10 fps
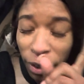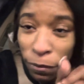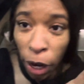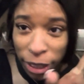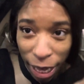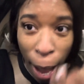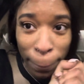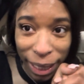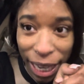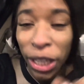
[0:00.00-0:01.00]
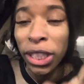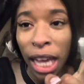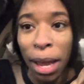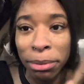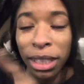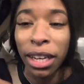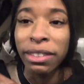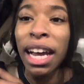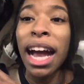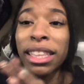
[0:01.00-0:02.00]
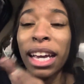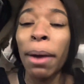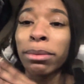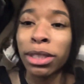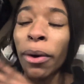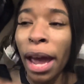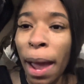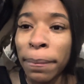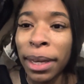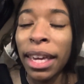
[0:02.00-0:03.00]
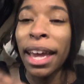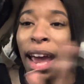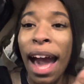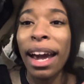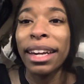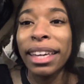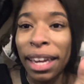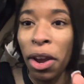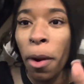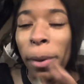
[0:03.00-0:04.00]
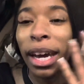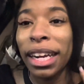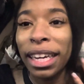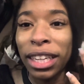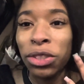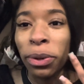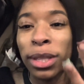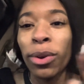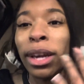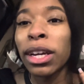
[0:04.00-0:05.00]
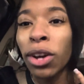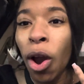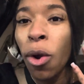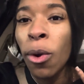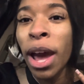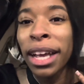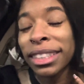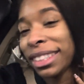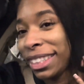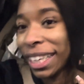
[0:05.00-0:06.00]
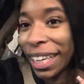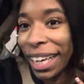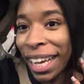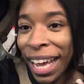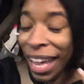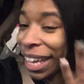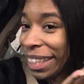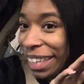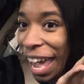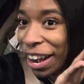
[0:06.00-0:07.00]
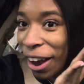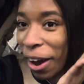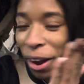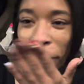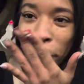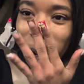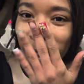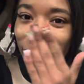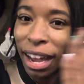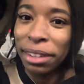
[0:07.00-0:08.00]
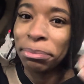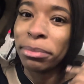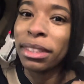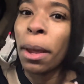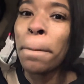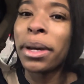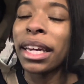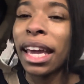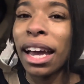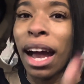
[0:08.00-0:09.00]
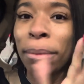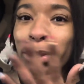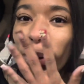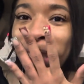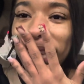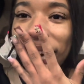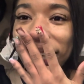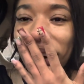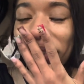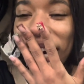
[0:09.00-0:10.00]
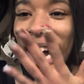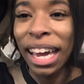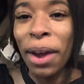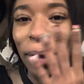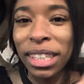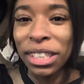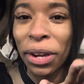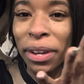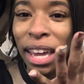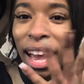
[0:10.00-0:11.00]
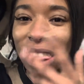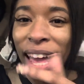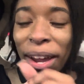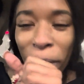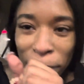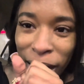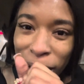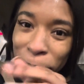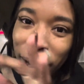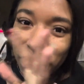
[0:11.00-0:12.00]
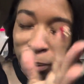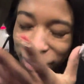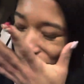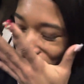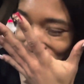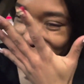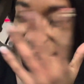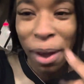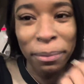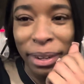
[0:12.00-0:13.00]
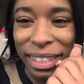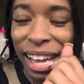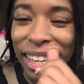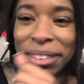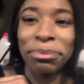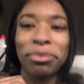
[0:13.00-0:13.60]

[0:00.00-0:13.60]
first time beginner type stuff like i'm so happy i gotta get home i gotta get dressed so i can go to dinner oh my god but yeah i'm so excited oh my god i can't wait to show y'all like oh my god oh my god, oh my god. Mm, i'm excited